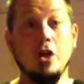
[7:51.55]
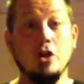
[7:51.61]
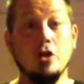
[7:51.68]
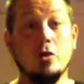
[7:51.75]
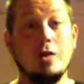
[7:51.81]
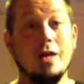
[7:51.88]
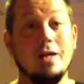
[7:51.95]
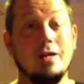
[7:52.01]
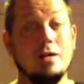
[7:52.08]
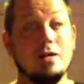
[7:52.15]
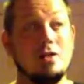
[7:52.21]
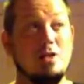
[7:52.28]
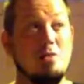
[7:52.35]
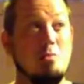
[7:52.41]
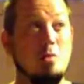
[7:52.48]
You get into
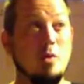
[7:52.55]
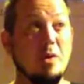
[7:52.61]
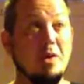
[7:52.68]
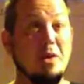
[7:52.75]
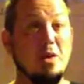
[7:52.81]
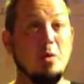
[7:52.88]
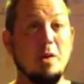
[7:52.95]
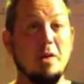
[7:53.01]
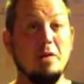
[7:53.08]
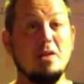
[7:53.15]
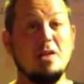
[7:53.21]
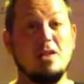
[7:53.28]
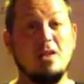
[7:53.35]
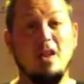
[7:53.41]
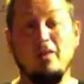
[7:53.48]
some really
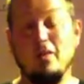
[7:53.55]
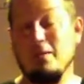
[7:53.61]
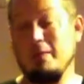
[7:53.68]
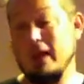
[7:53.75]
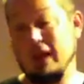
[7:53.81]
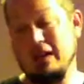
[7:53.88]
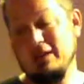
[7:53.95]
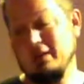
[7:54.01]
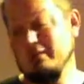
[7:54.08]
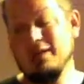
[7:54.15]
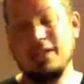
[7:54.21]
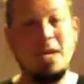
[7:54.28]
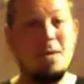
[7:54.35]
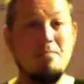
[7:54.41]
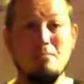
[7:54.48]
weird stuff about,
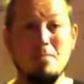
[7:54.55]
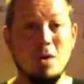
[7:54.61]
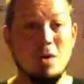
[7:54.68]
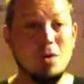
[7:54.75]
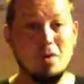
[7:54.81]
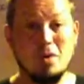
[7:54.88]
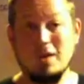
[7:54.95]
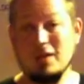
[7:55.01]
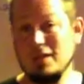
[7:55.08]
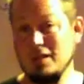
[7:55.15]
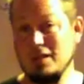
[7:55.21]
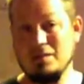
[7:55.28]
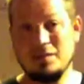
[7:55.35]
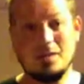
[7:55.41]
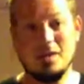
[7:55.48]
say,
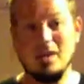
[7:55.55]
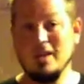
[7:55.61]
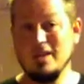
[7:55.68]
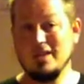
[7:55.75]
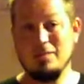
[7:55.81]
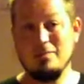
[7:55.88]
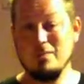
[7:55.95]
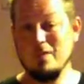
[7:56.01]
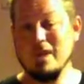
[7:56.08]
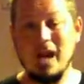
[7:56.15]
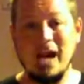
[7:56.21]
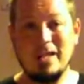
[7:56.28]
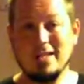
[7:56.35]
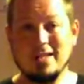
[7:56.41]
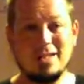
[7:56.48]
modalism or some
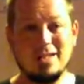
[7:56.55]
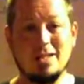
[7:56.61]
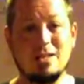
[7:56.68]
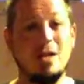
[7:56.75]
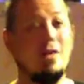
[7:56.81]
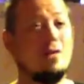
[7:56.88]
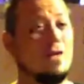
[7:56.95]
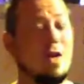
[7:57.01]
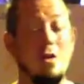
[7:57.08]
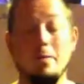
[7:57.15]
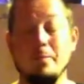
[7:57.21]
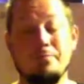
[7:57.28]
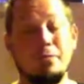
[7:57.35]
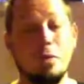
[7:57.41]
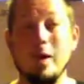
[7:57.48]
Gnostic stuff that
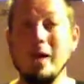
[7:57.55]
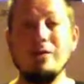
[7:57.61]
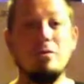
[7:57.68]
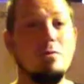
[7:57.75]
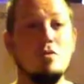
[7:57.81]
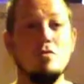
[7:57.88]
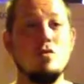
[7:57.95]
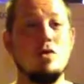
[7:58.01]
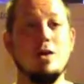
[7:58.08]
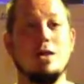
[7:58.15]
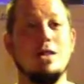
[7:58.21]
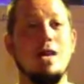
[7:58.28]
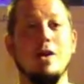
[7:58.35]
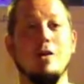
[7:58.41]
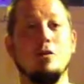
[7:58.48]
we have to be really
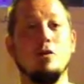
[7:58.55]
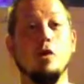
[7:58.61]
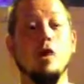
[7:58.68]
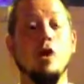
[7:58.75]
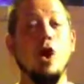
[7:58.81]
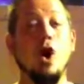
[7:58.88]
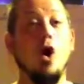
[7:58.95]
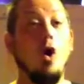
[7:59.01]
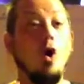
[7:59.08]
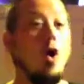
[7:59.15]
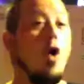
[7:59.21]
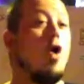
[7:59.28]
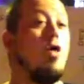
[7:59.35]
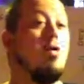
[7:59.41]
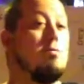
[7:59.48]
careful.
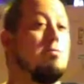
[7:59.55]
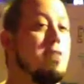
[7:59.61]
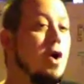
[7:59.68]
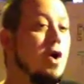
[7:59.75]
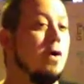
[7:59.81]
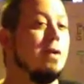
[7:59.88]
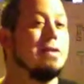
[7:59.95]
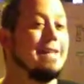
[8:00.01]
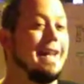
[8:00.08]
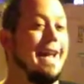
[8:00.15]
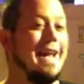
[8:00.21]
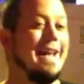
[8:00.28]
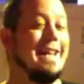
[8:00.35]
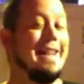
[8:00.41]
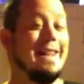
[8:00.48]
Almost
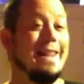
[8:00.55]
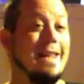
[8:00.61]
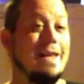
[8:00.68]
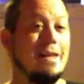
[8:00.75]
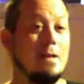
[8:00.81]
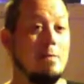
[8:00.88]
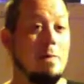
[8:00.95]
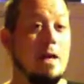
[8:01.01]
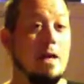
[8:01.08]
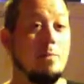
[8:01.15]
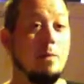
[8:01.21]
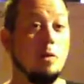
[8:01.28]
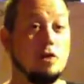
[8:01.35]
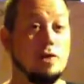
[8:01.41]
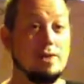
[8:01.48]
anything that
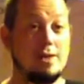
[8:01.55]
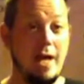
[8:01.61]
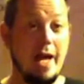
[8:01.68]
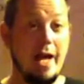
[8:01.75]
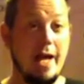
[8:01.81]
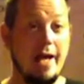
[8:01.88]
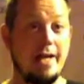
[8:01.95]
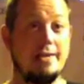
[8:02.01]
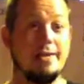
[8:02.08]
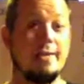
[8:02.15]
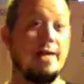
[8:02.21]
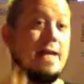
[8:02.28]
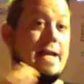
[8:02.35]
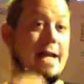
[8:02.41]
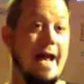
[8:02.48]
people say as
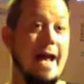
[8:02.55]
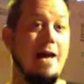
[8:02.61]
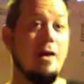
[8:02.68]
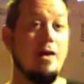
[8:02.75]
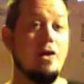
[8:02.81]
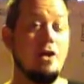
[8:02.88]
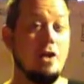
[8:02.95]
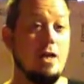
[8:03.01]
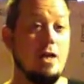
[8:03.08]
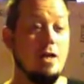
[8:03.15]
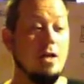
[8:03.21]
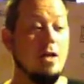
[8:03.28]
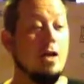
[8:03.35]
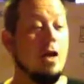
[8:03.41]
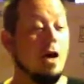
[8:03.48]
an
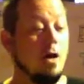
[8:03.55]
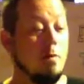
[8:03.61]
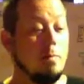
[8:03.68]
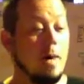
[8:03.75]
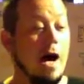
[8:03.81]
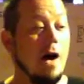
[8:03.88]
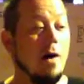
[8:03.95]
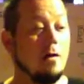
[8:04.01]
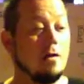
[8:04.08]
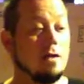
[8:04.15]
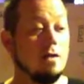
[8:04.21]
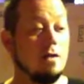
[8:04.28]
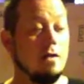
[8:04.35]
analogy about